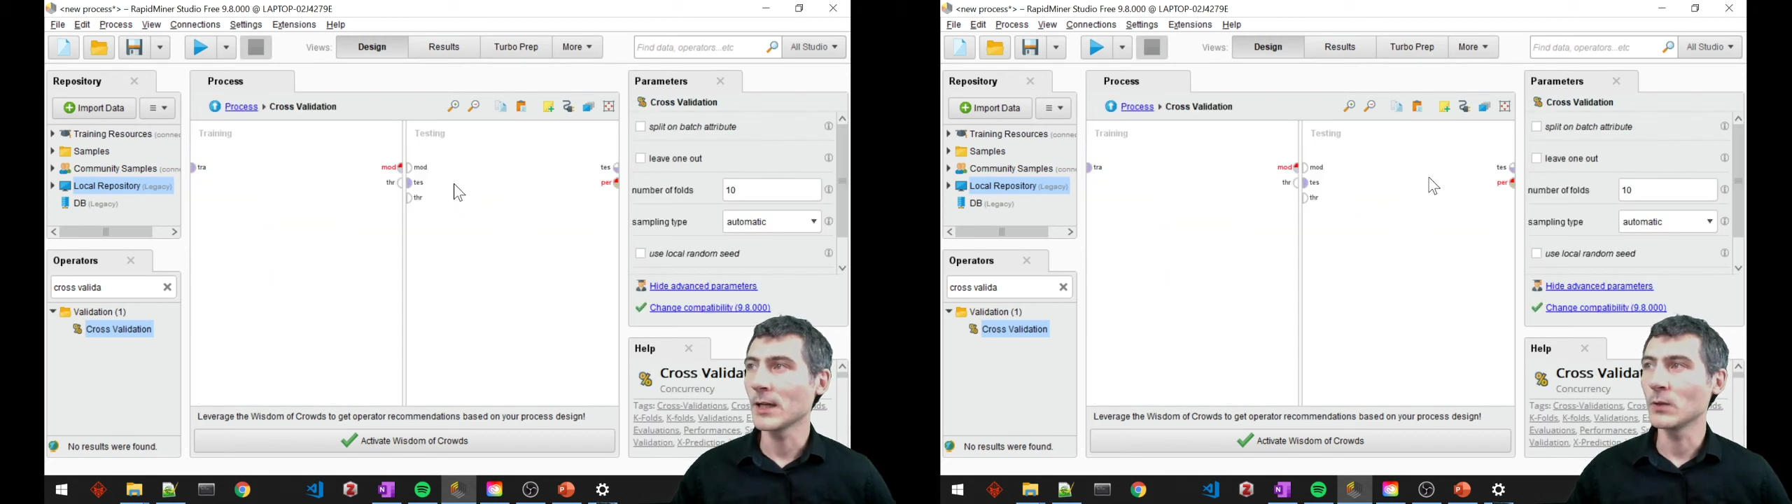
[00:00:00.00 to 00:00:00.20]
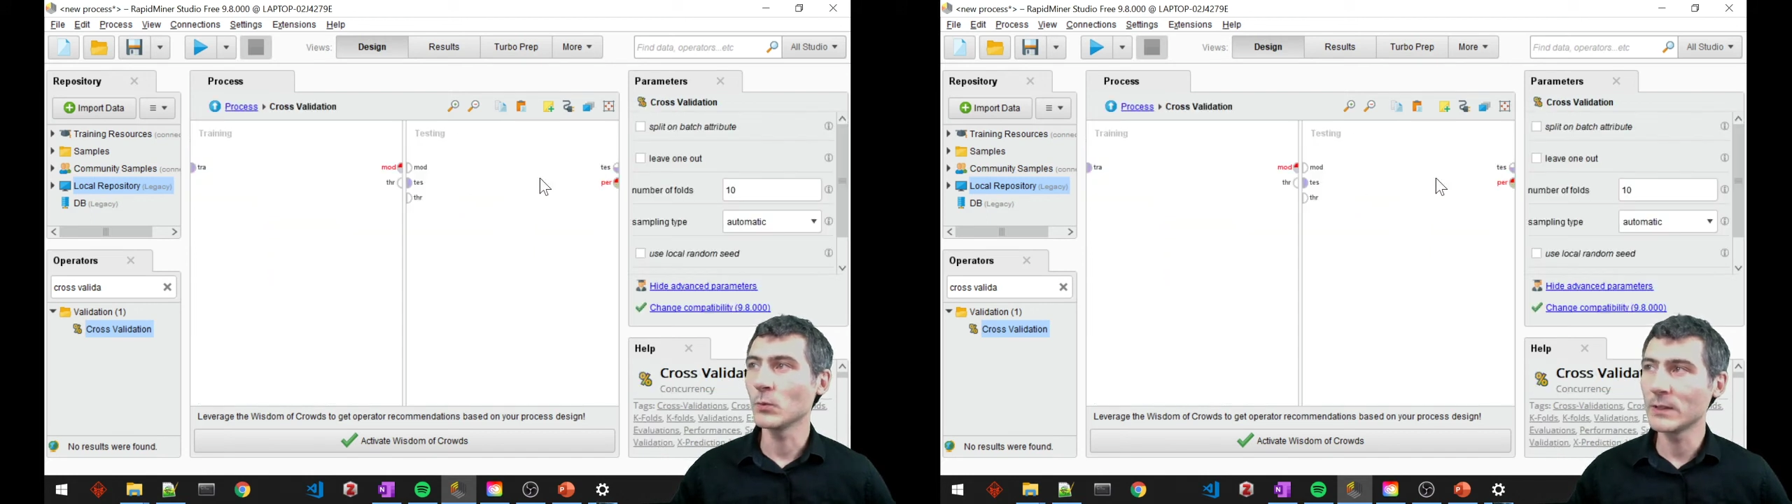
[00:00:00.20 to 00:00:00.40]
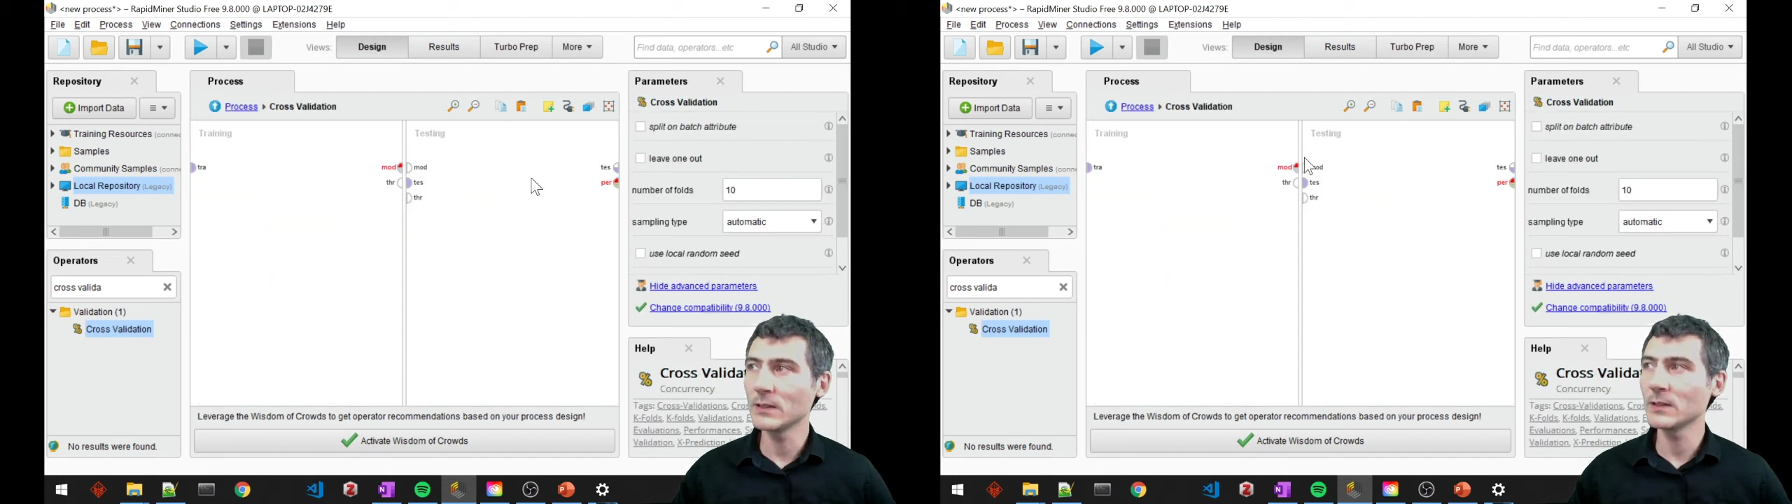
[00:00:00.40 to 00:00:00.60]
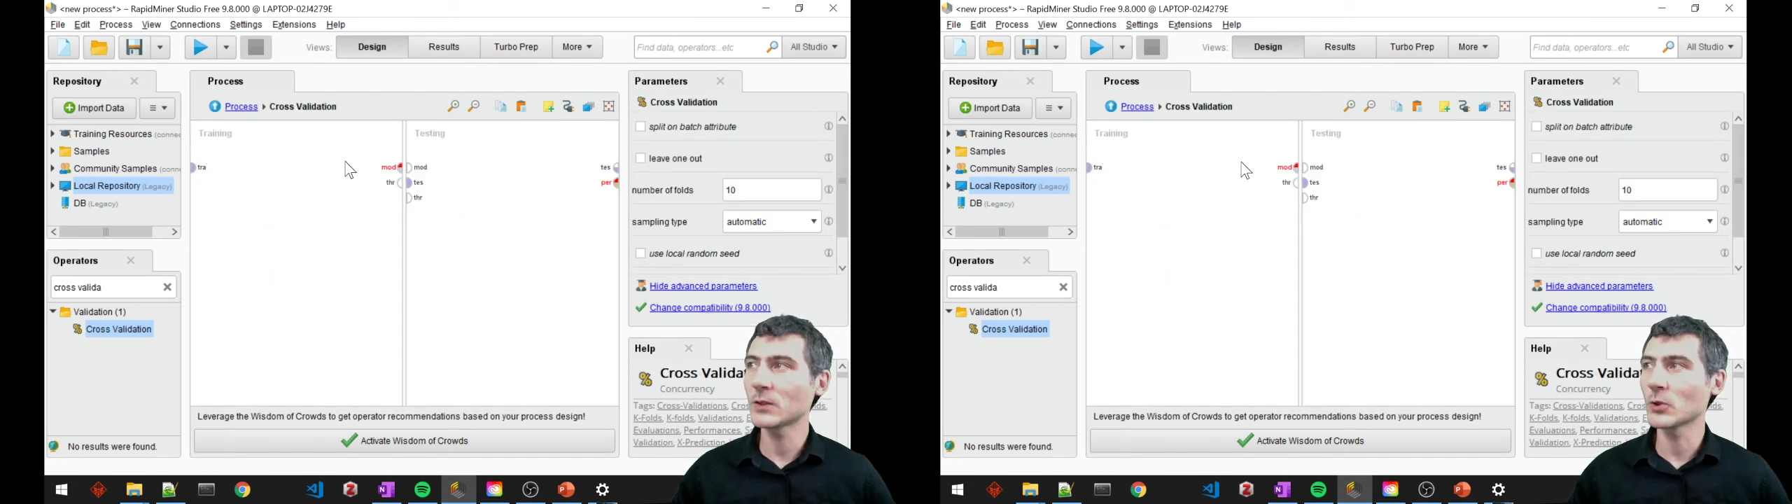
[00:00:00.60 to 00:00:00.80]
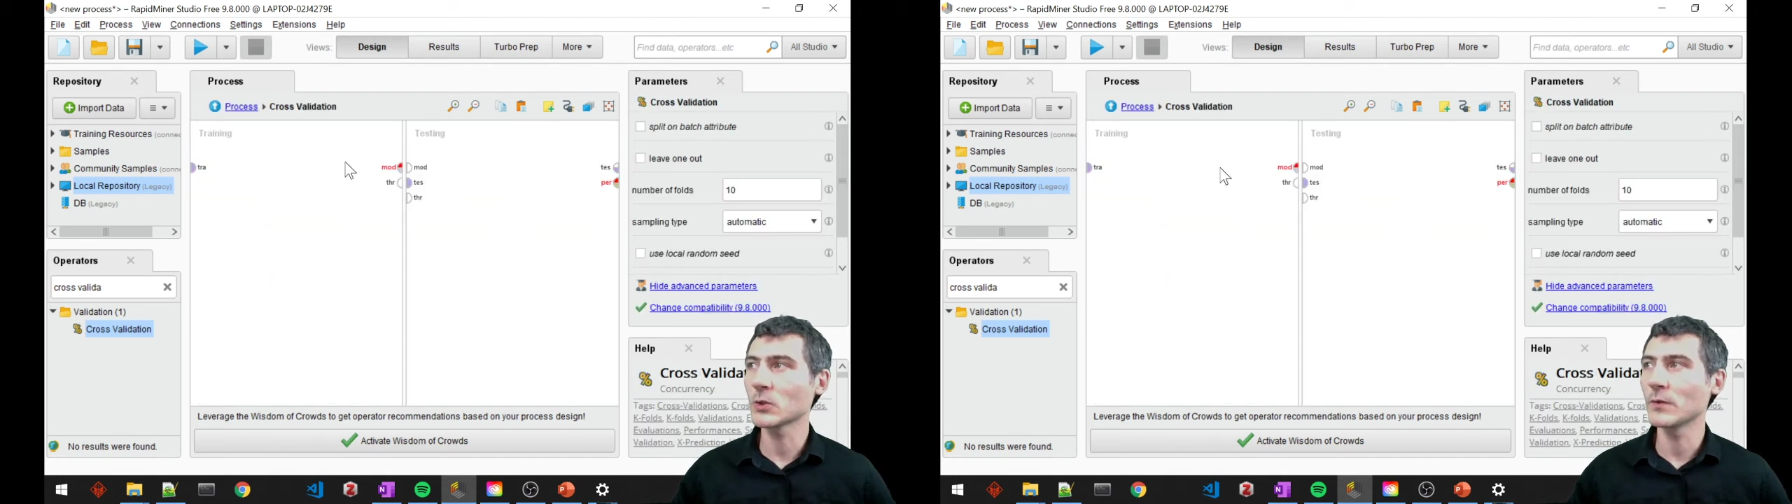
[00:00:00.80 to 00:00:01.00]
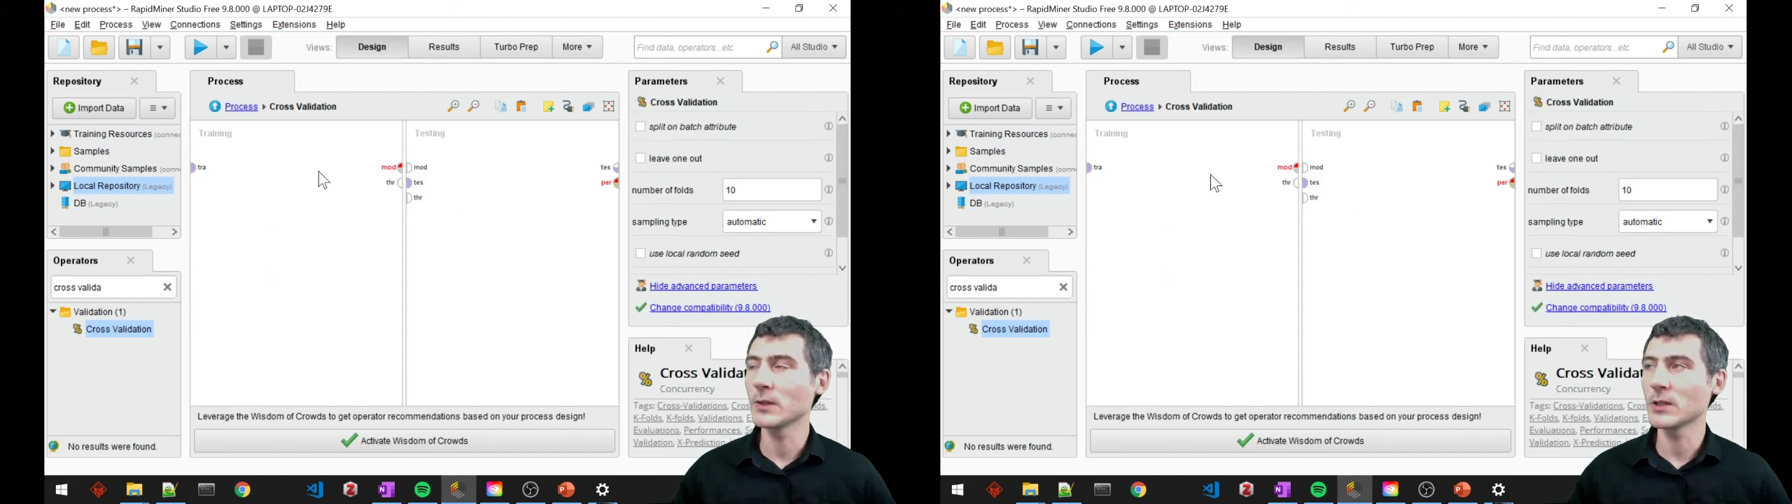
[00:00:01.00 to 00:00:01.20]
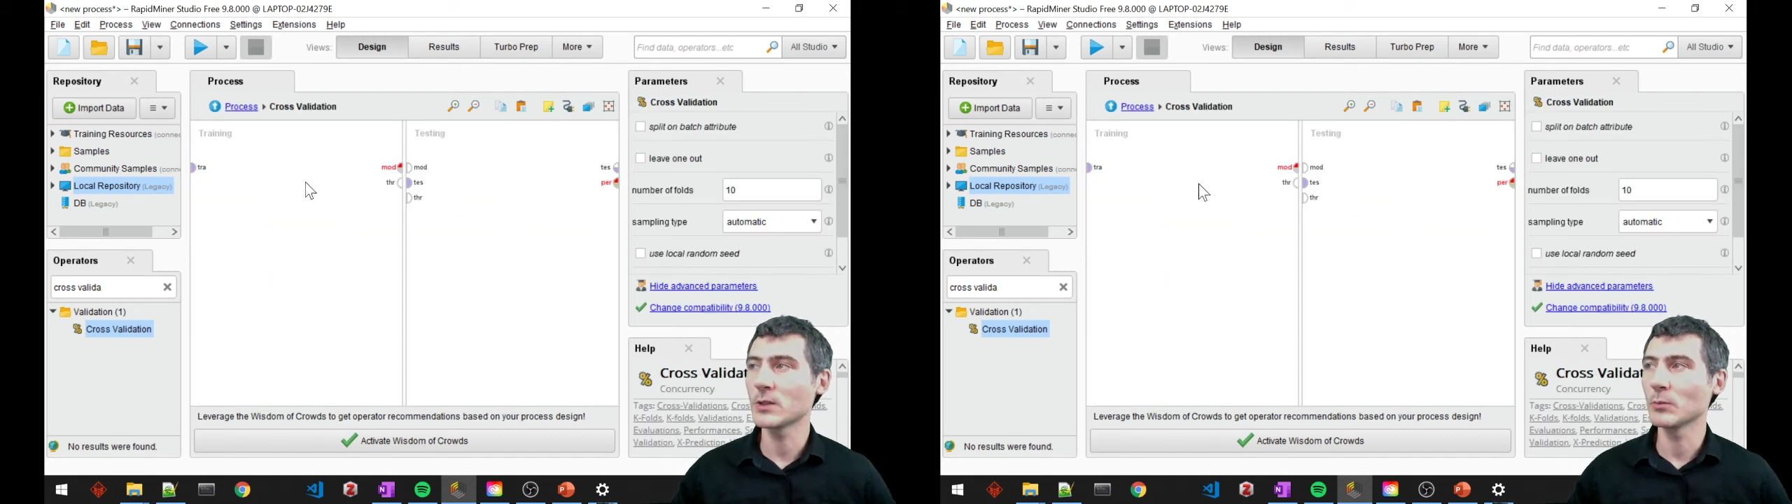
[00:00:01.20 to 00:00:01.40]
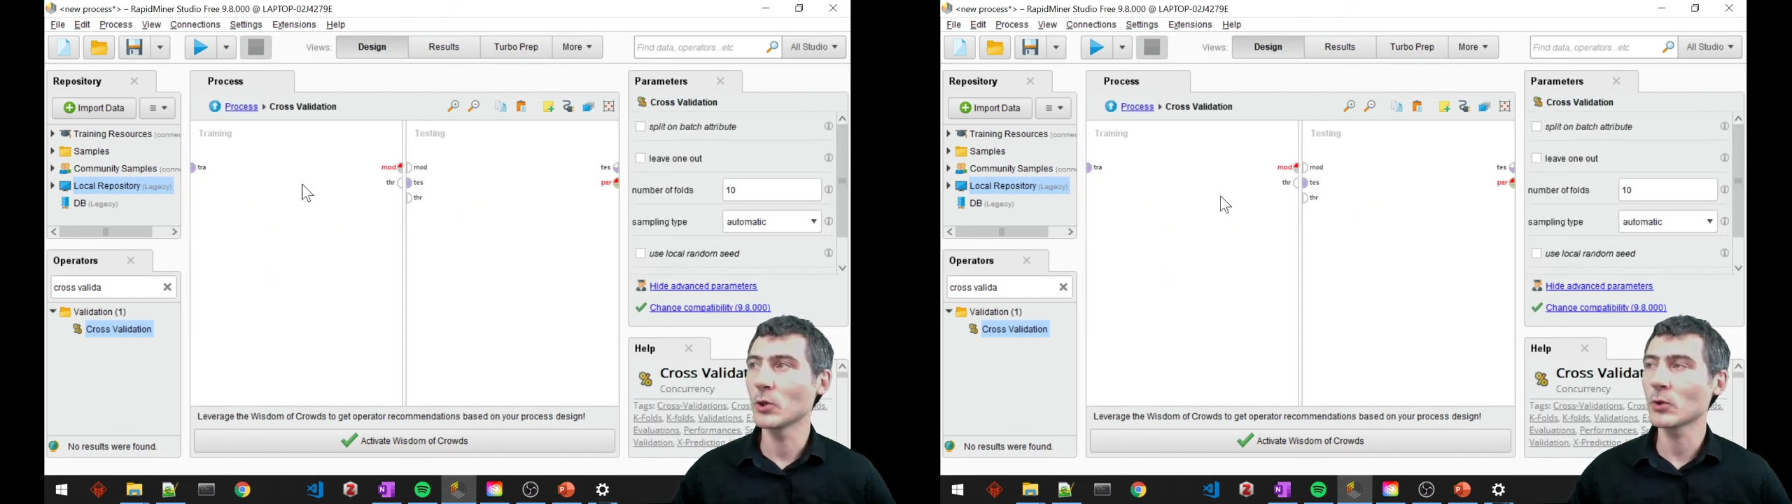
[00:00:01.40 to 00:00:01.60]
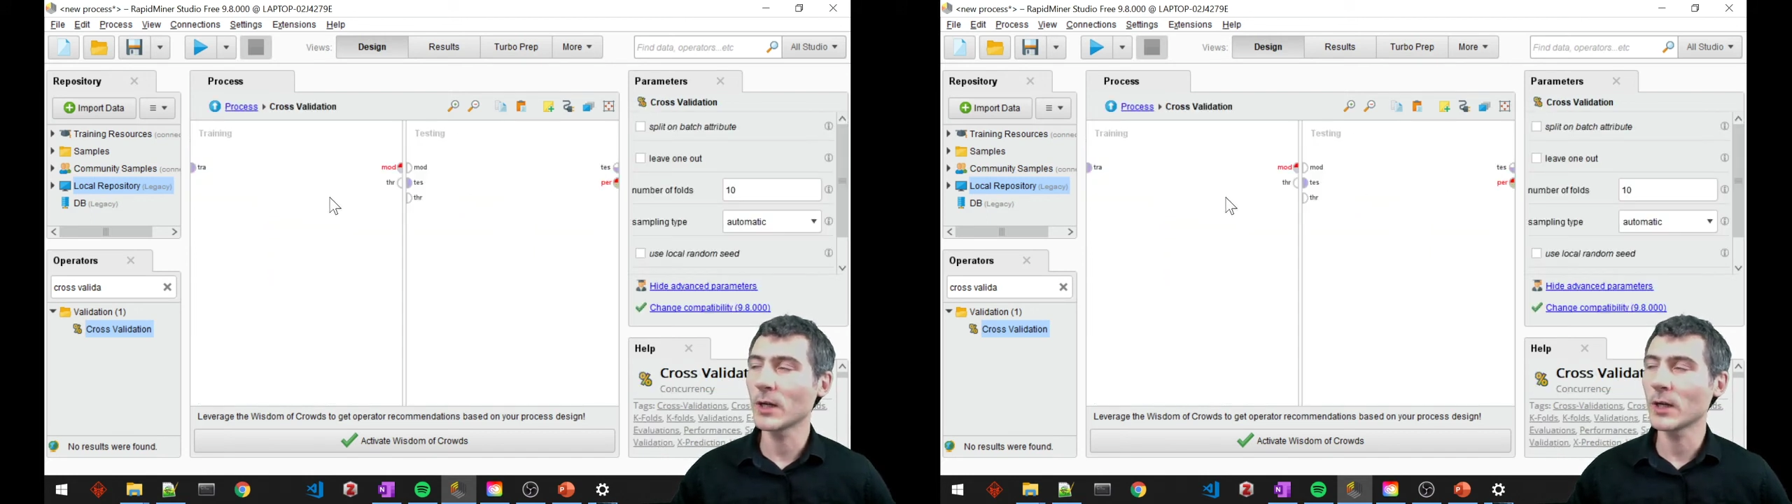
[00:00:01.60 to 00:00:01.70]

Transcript: And within the cross-validation block,